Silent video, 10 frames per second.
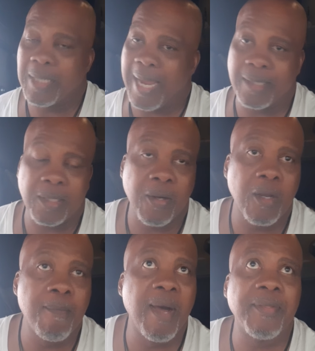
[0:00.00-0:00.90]
Like the
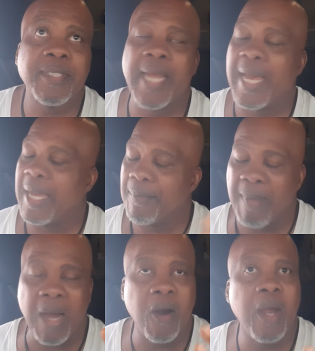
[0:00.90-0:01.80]
girl mother's died.
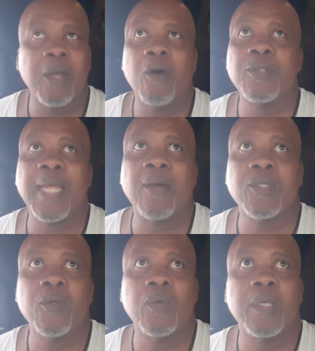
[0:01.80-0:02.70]
My heart goes
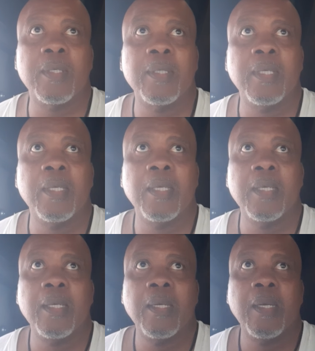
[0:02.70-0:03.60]
out to
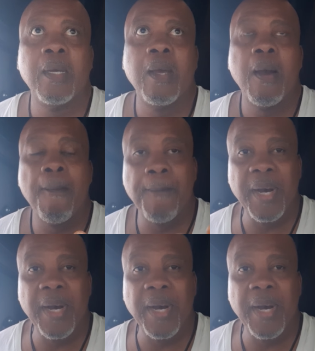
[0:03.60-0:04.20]
her.